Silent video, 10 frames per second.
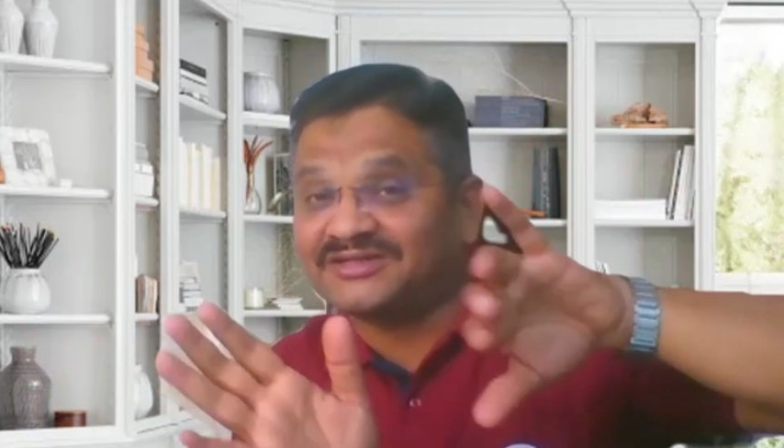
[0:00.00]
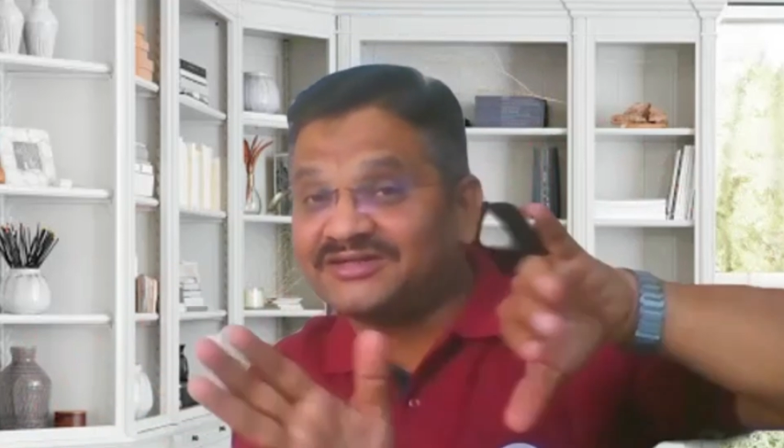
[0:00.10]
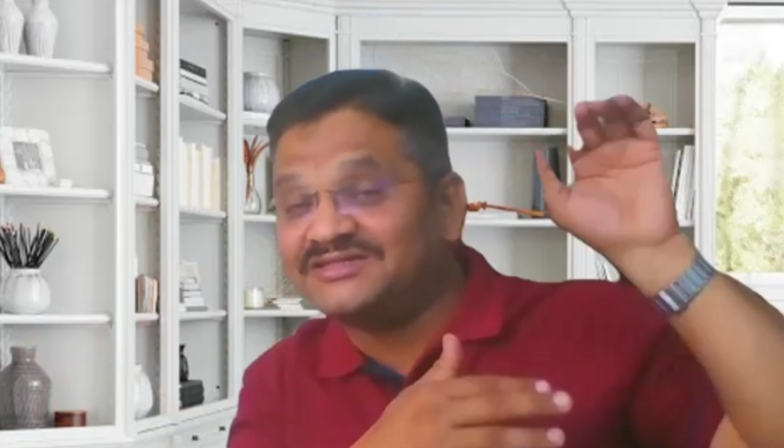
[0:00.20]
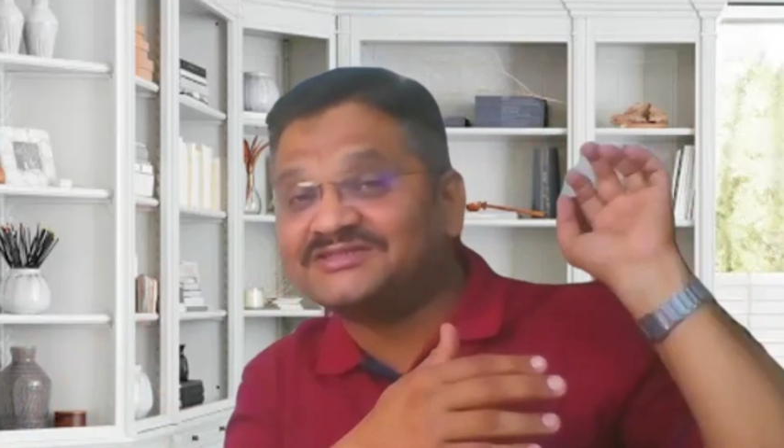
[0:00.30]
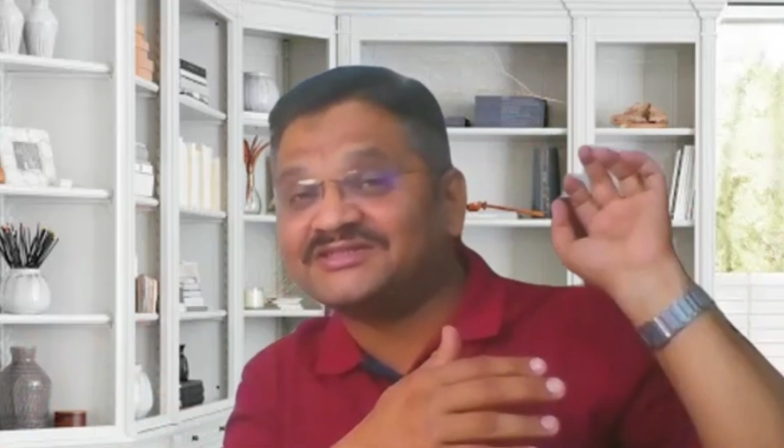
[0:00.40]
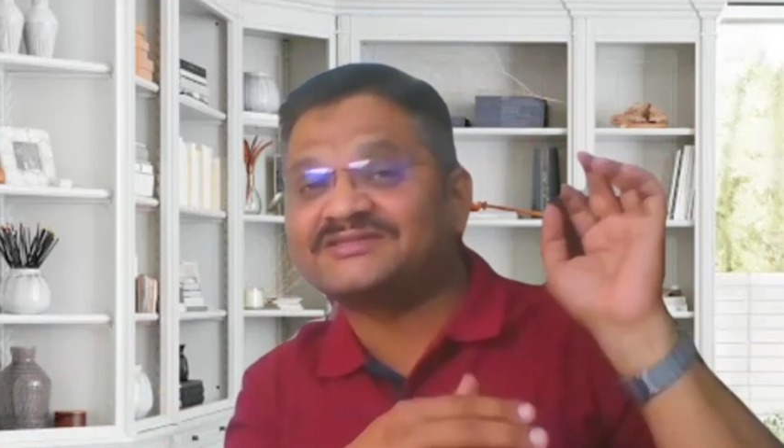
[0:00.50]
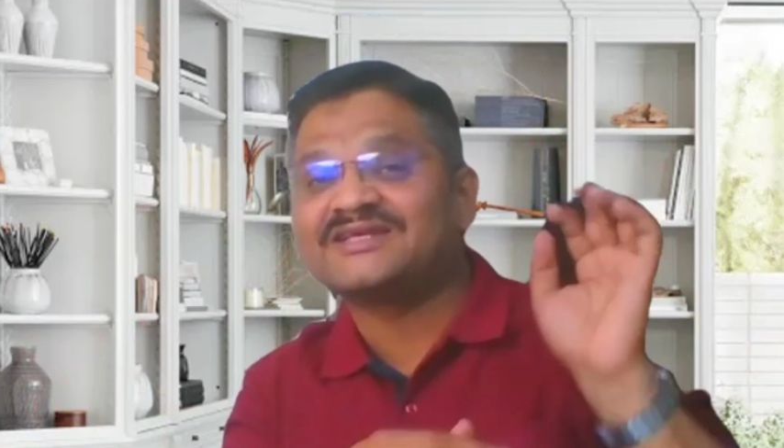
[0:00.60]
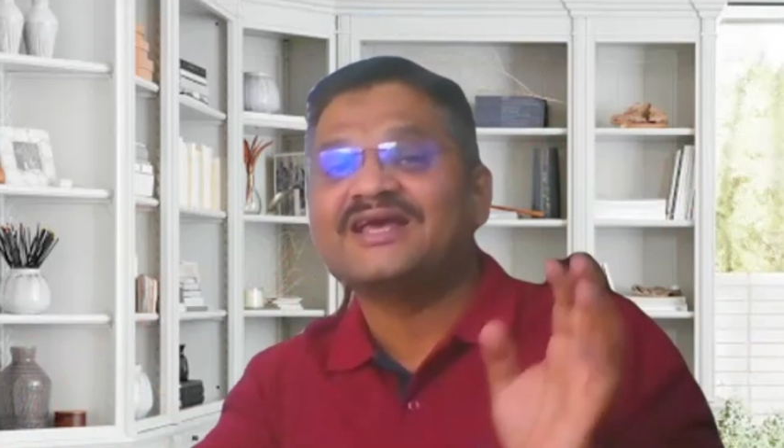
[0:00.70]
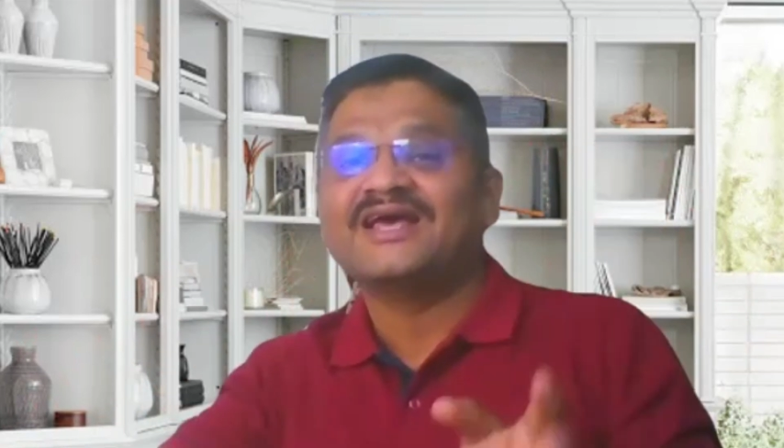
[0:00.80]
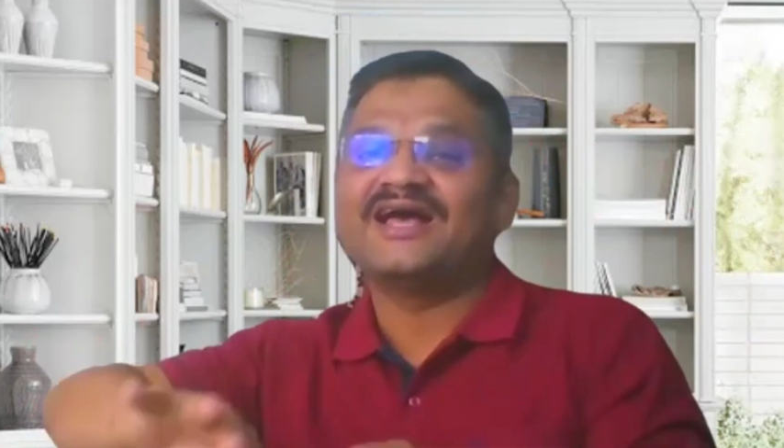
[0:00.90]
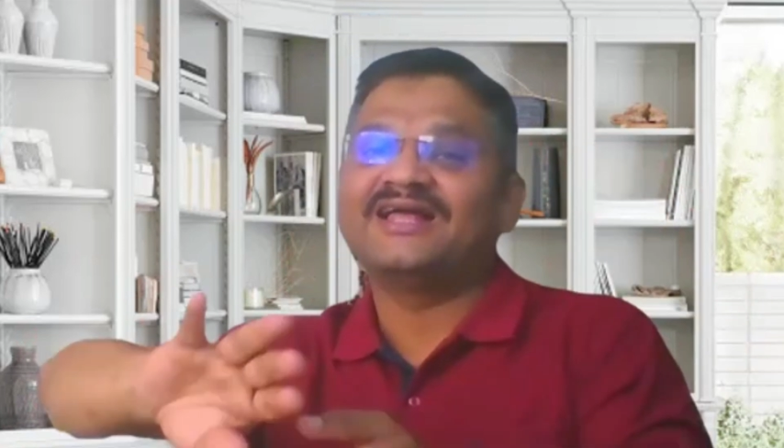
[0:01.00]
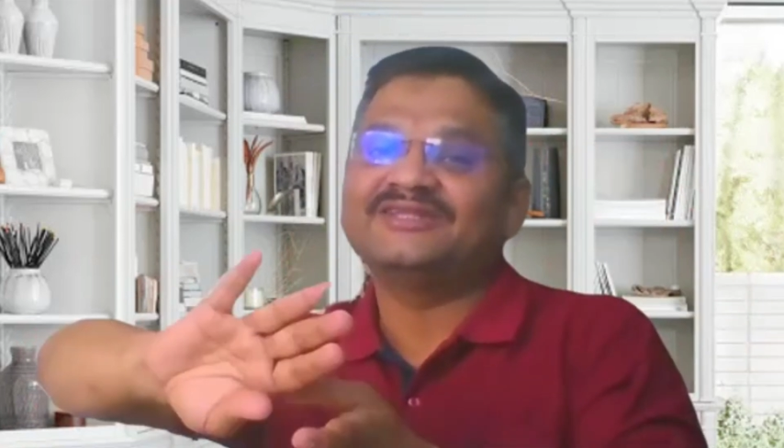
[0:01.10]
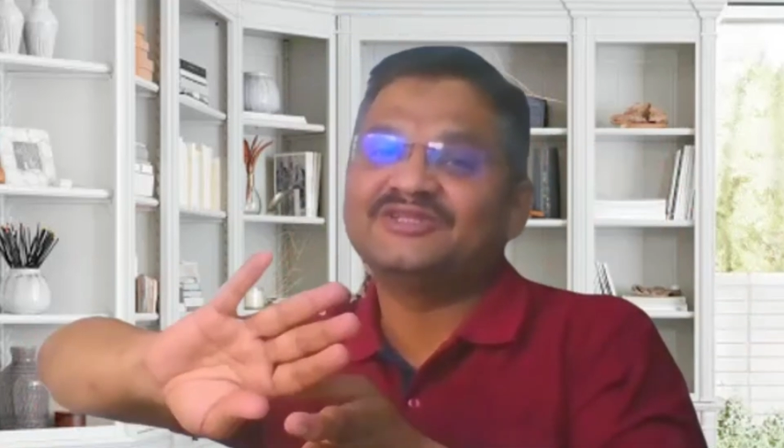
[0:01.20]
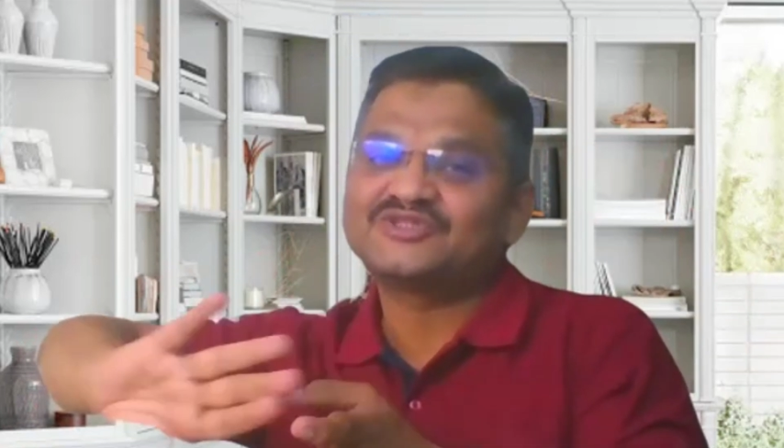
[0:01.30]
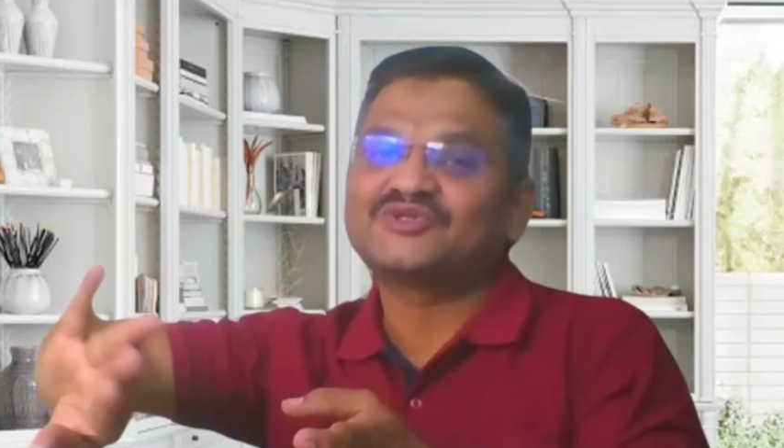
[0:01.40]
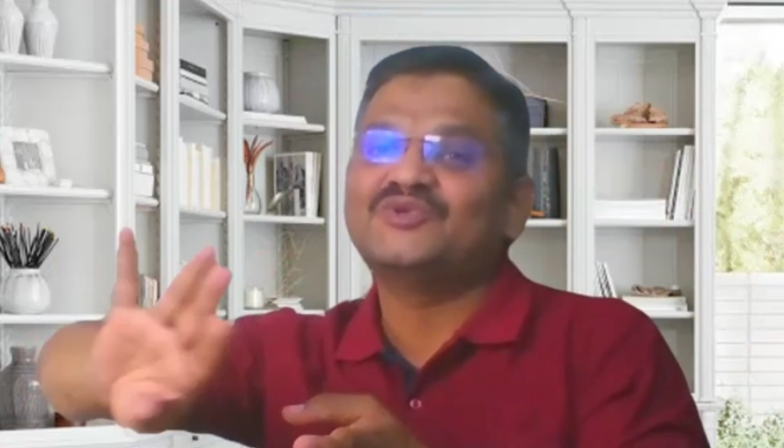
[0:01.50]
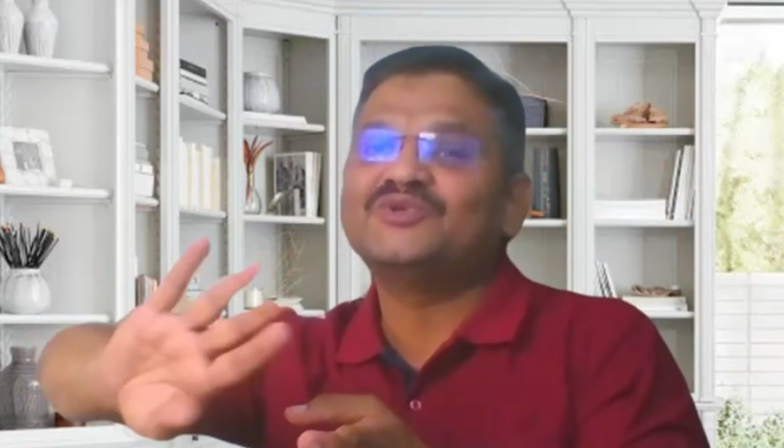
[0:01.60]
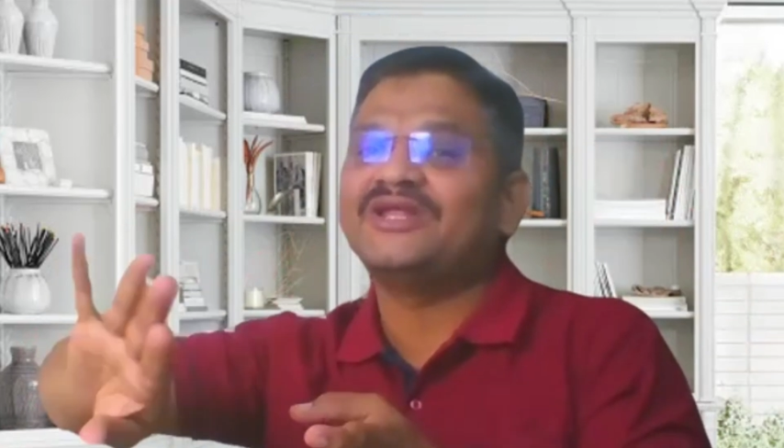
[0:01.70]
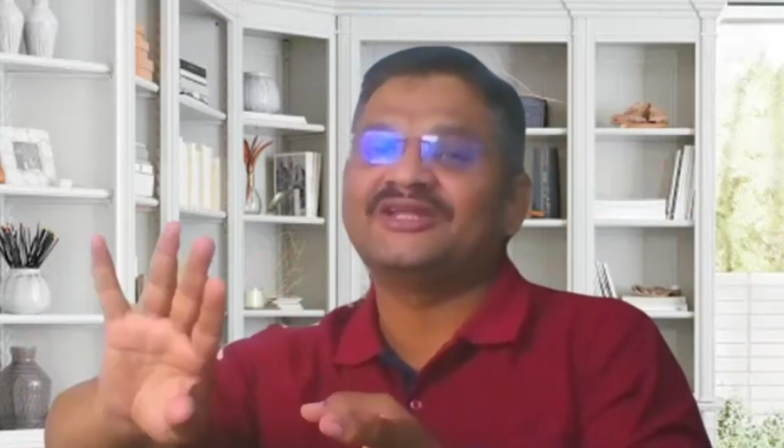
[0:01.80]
cultures and the school and